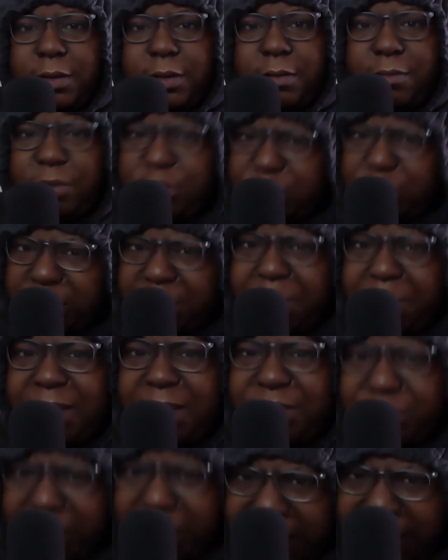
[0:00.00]
But
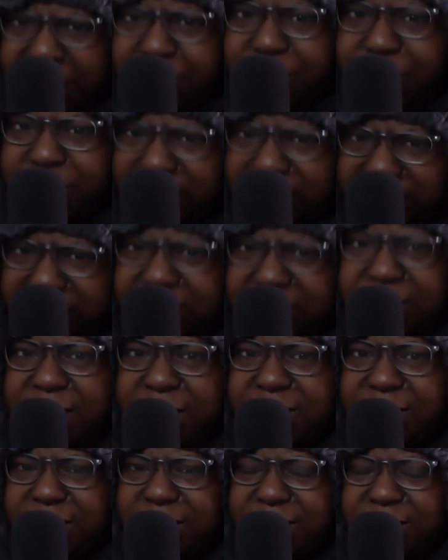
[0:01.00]
is Che Adams
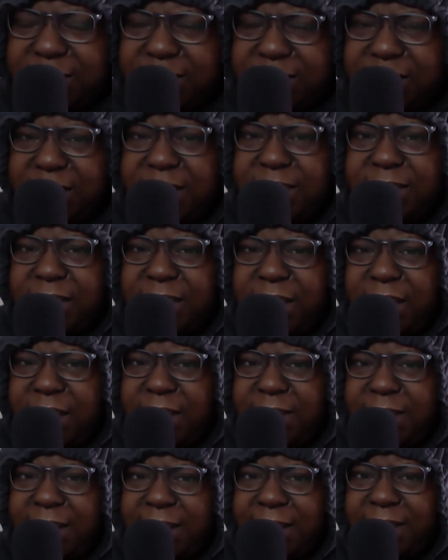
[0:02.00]
as consistent
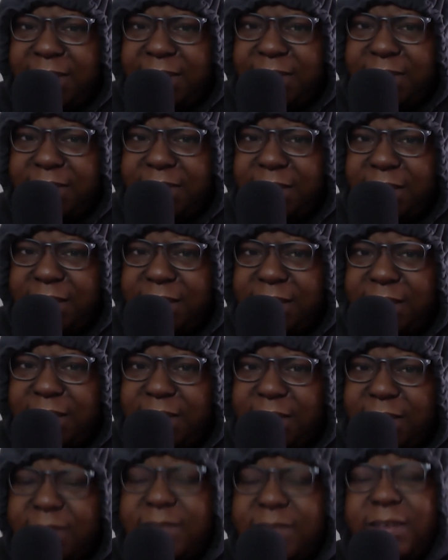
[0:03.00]
as Danny Ings?
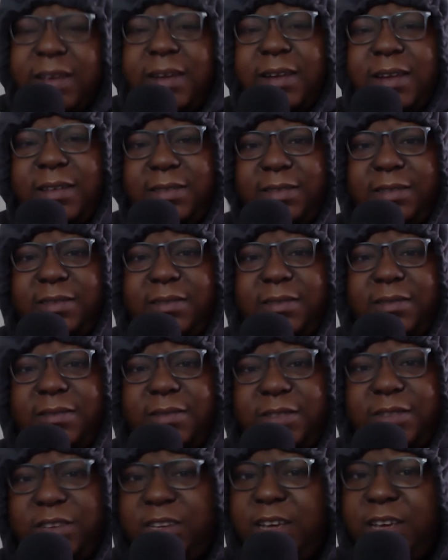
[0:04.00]
Say less.
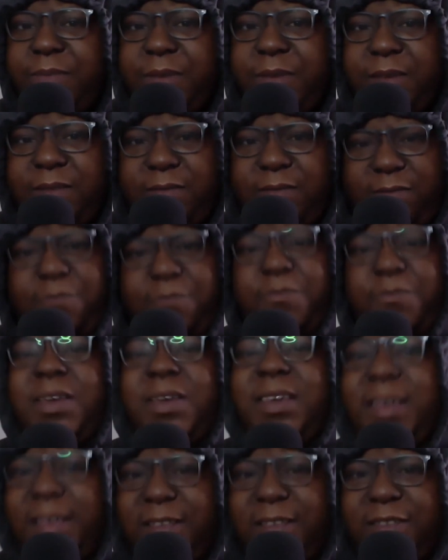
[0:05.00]
You get me? Be
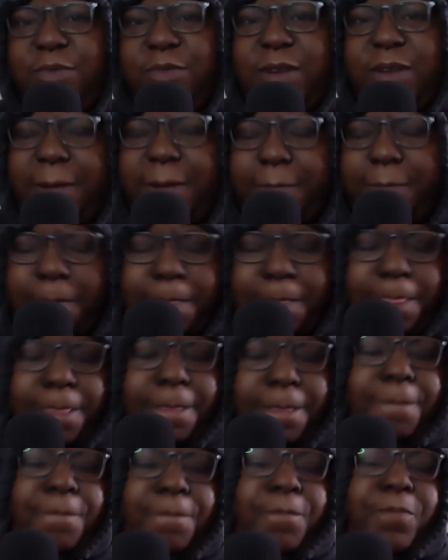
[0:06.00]
easy with that.
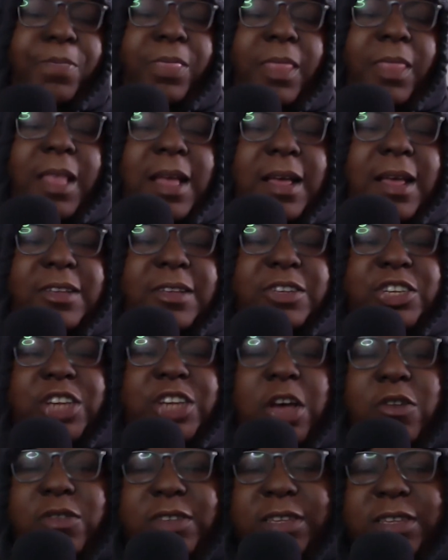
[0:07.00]

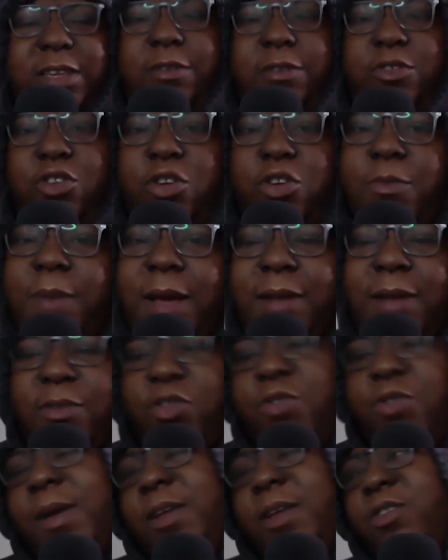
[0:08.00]
Chelsea, you man.
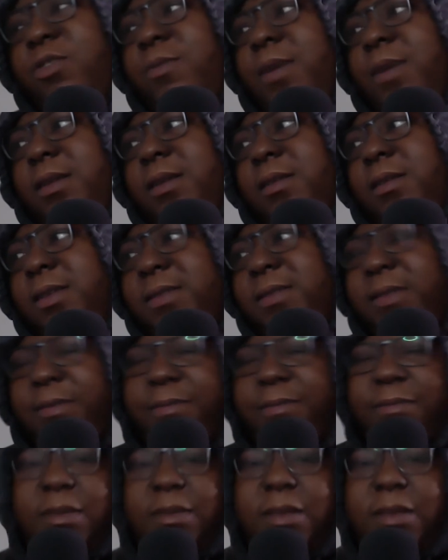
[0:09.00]
Listen,
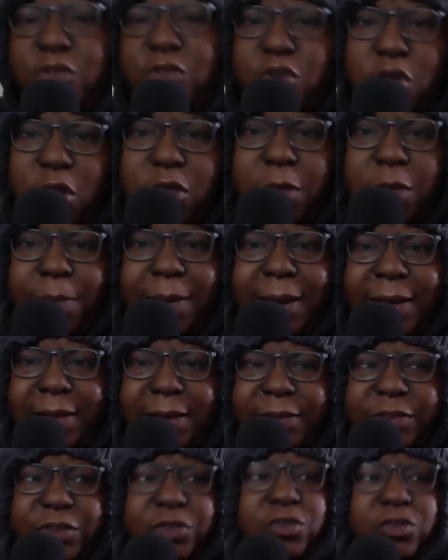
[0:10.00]
you got the
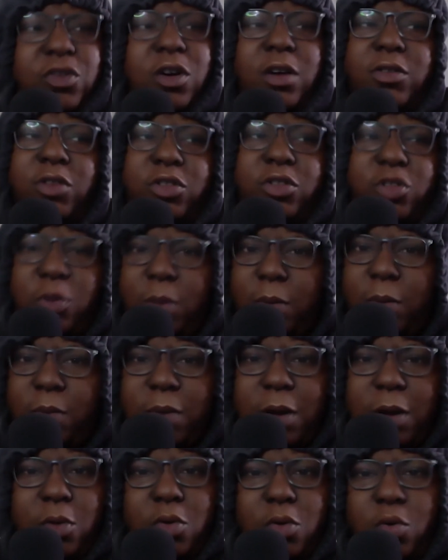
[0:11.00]
players. You're doing
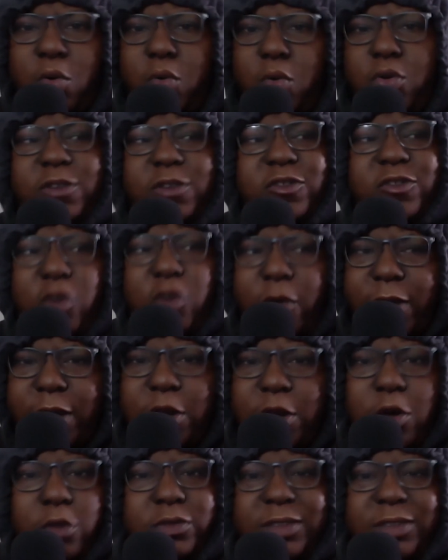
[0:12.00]
well. Cool. You're scoring
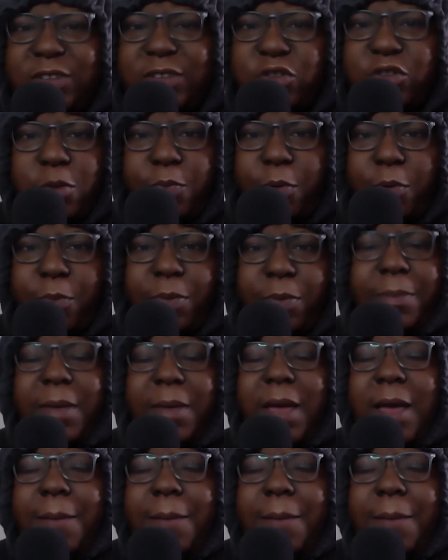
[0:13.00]
goals. That's not your problem.